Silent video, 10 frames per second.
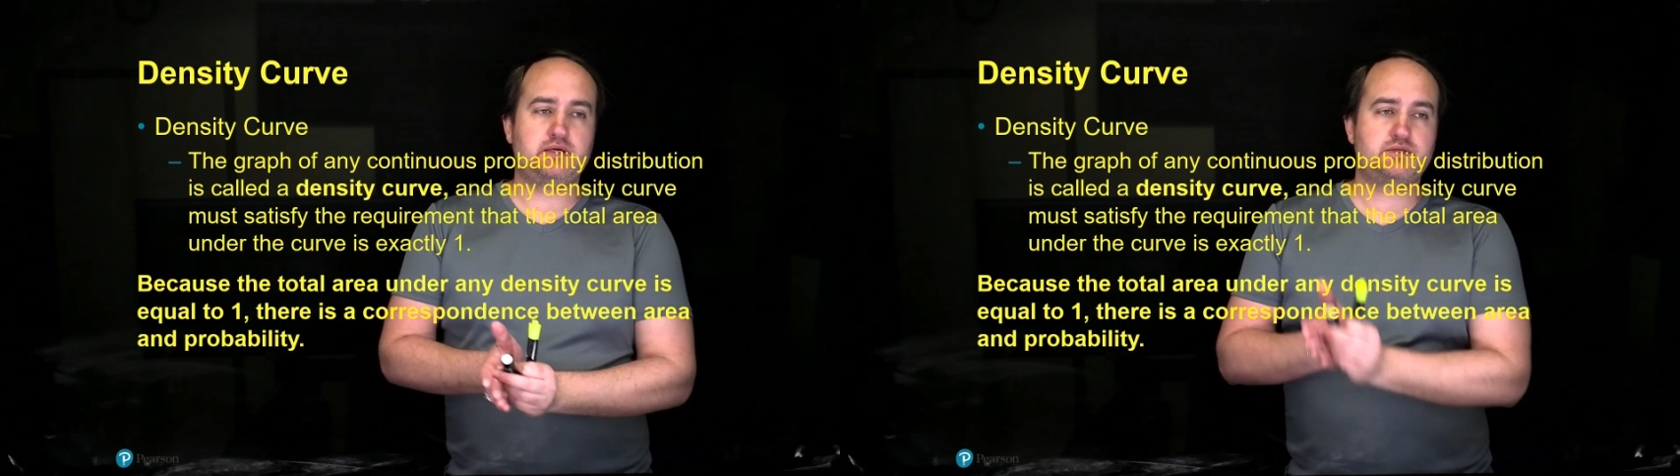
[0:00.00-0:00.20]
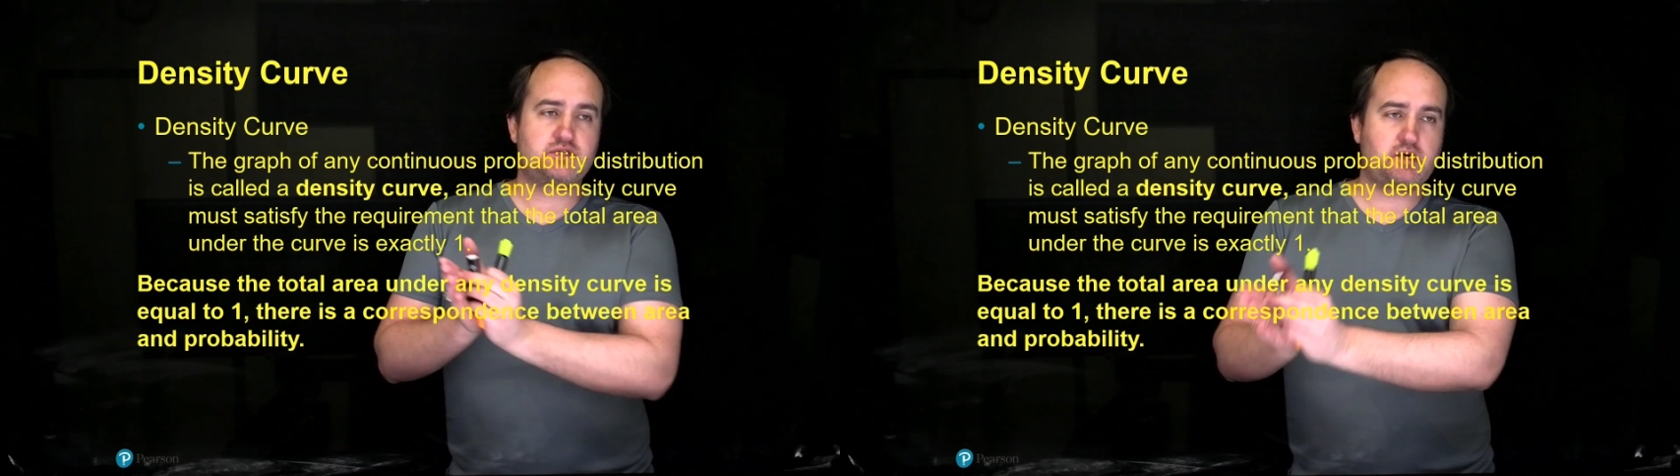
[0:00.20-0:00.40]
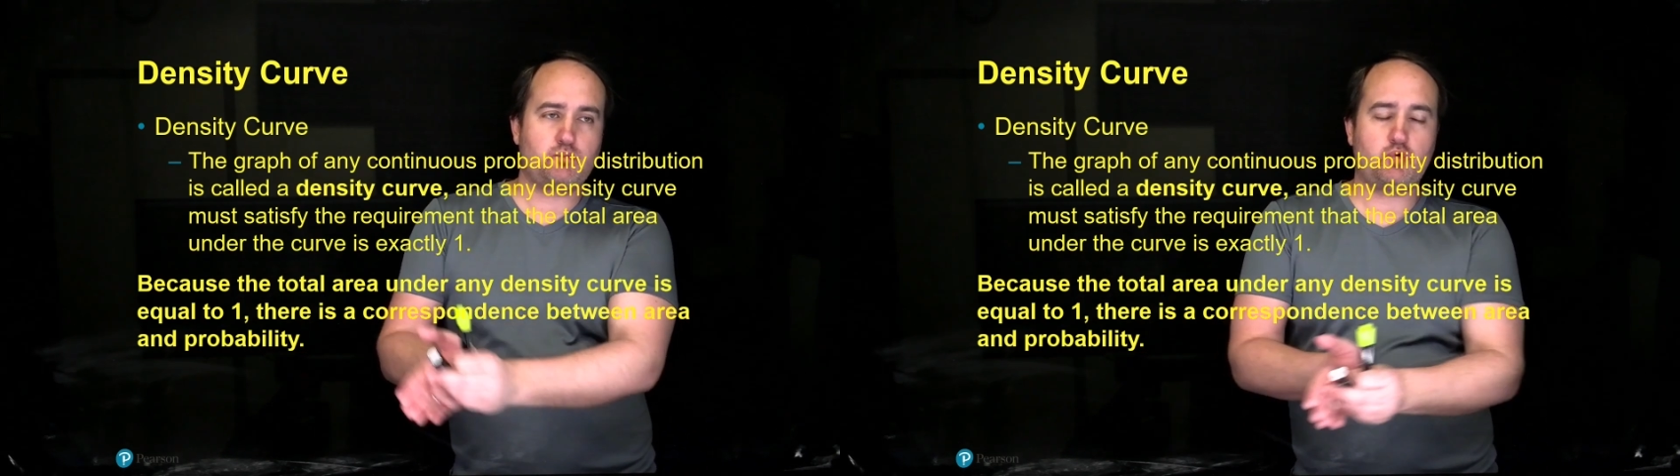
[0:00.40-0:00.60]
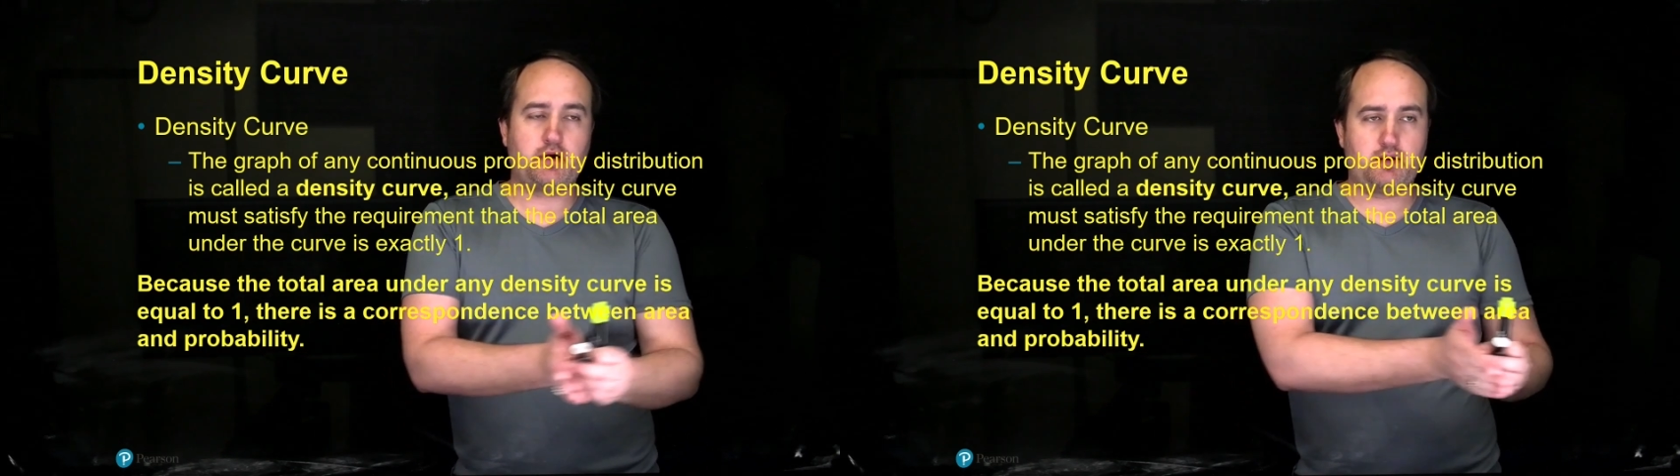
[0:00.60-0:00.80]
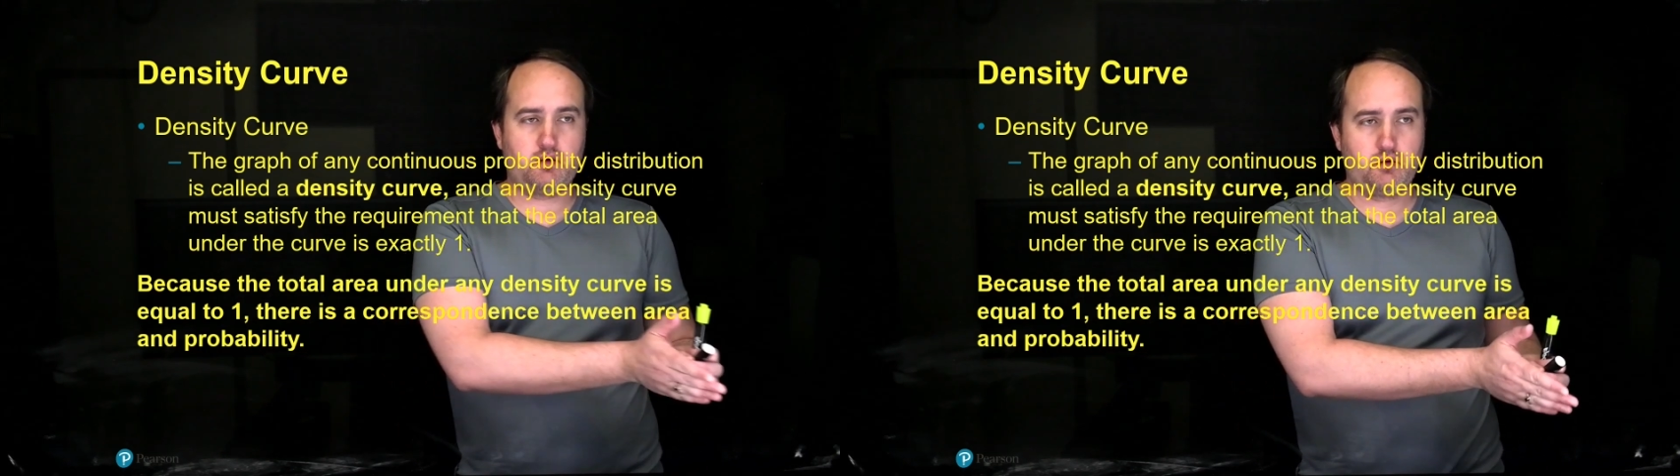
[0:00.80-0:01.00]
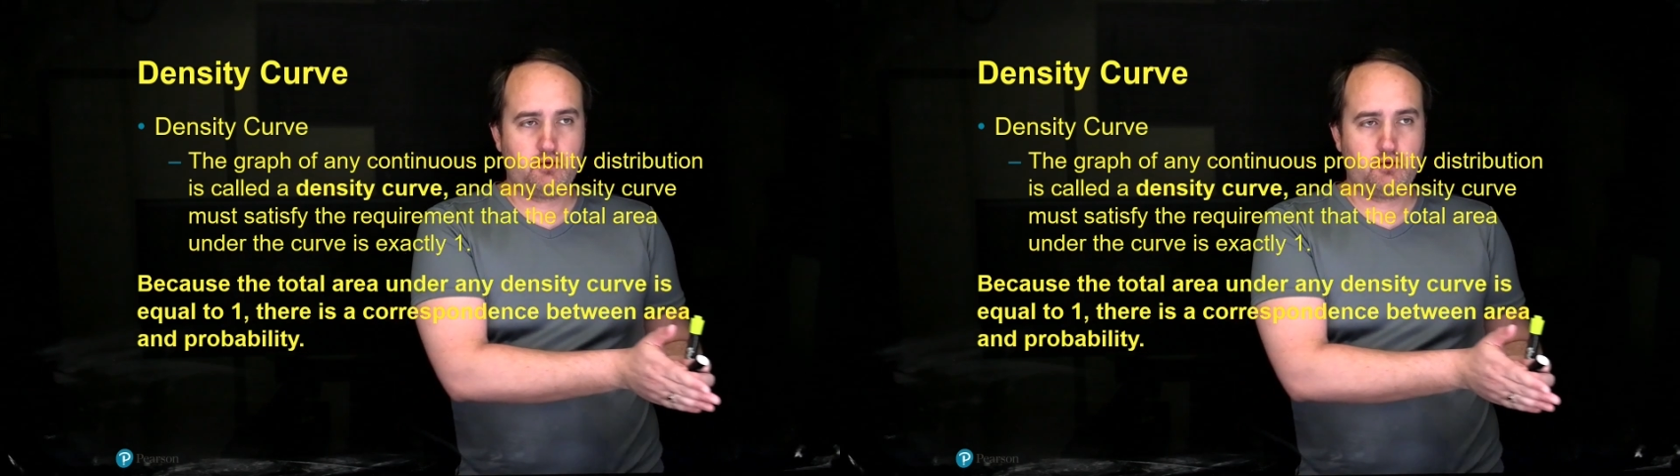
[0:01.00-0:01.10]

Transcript: somewhere